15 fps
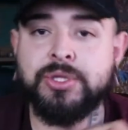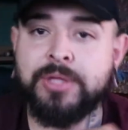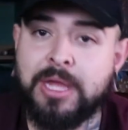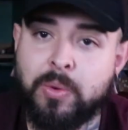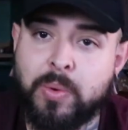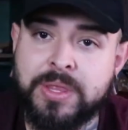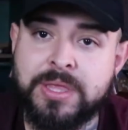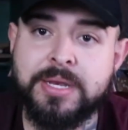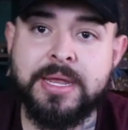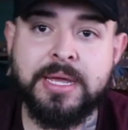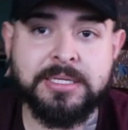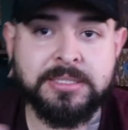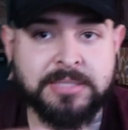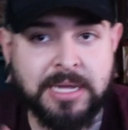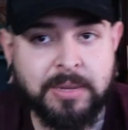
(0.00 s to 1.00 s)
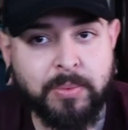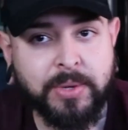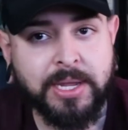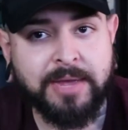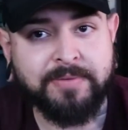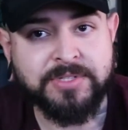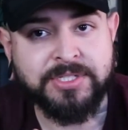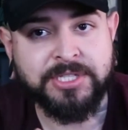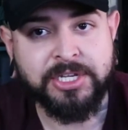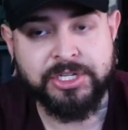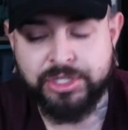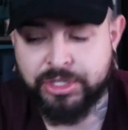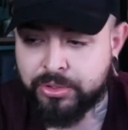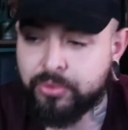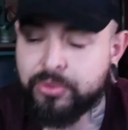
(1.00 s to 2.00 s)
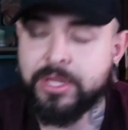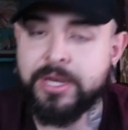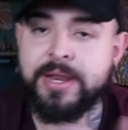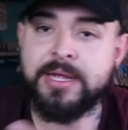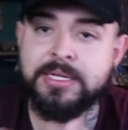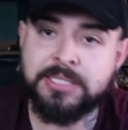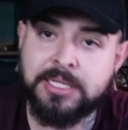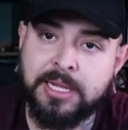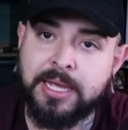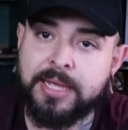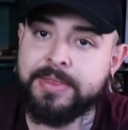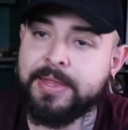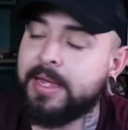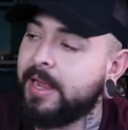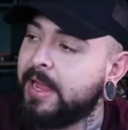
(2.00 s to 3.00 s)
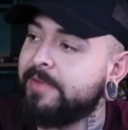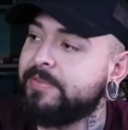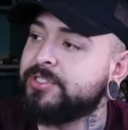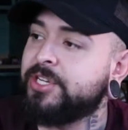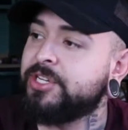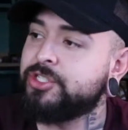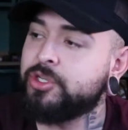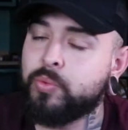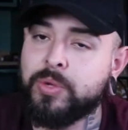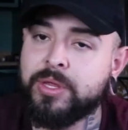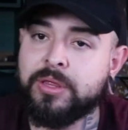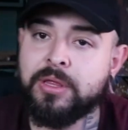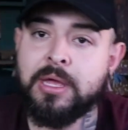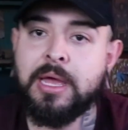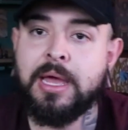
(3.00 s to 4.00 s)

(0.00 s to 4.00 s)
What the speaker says: that way the next time we have a session or the next client that I have a session with,